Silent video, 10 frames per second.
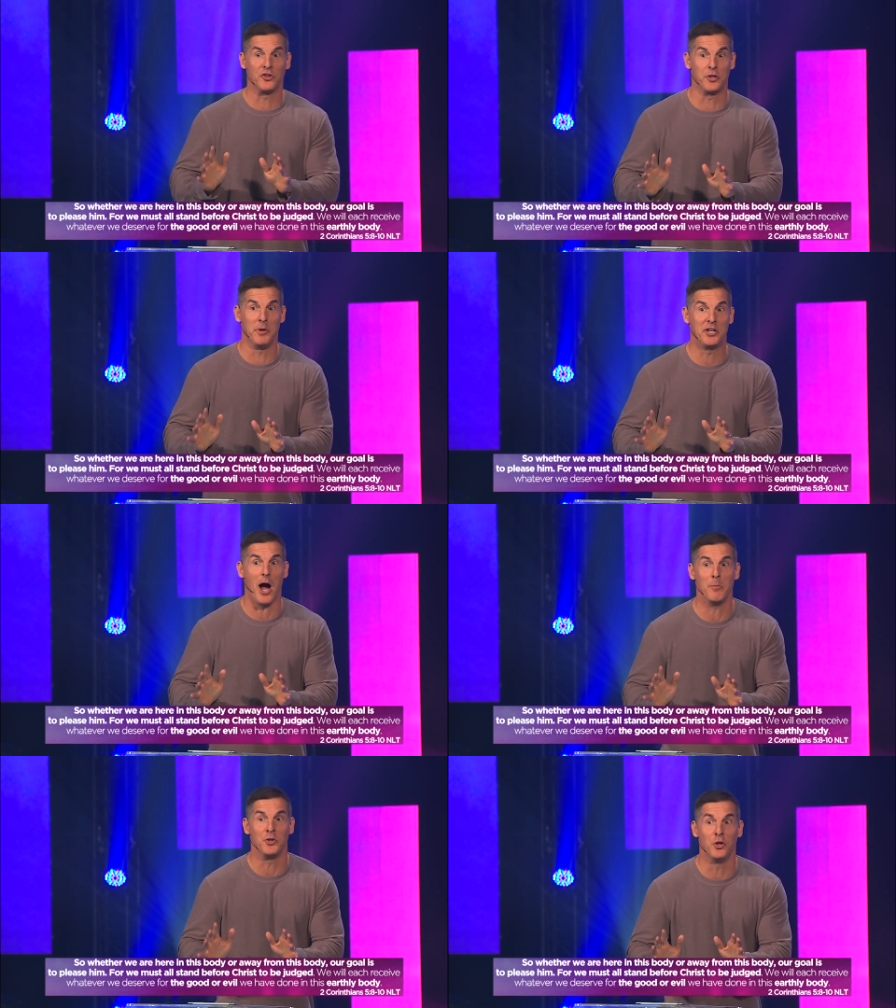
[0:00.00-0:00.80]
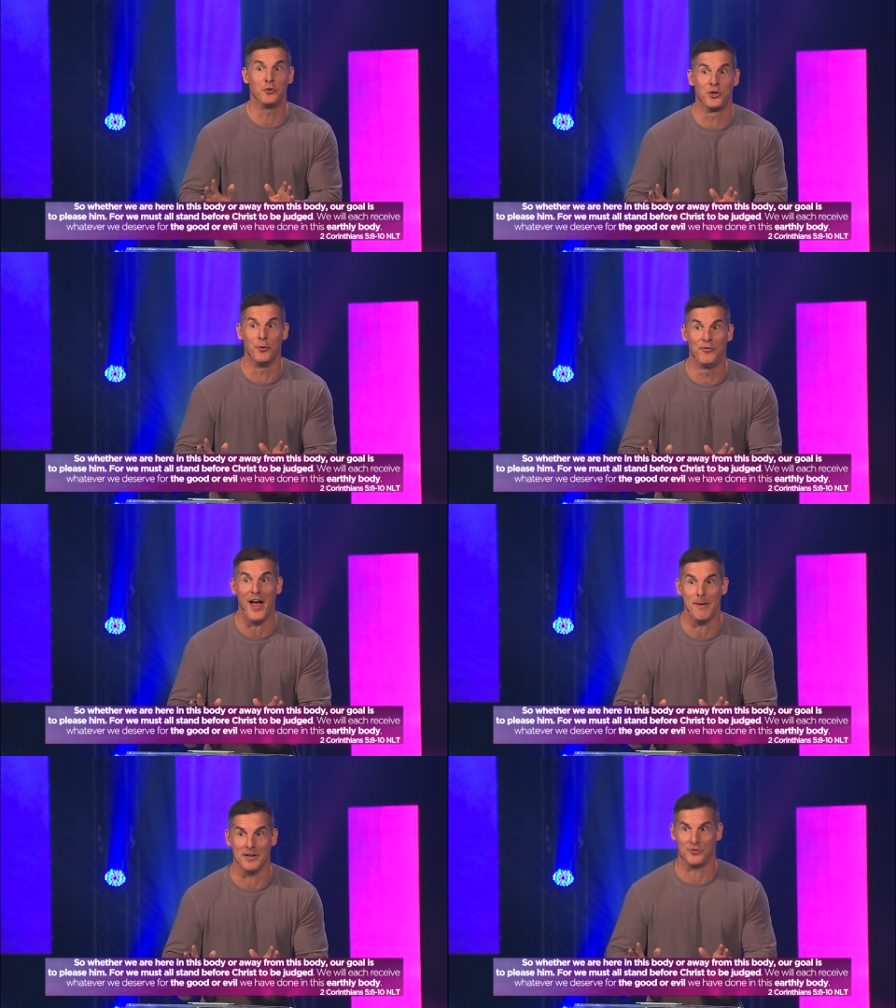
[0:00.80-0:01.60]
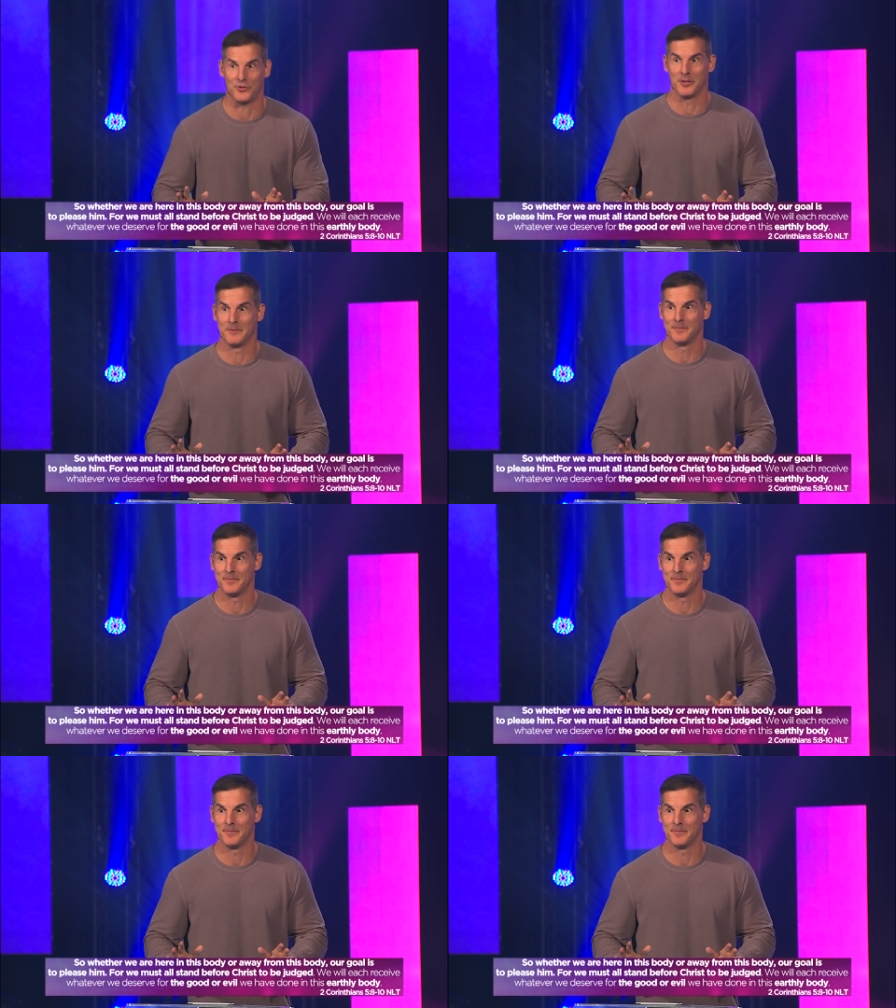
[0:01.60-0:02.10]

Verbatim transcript: is to become YouTube famous.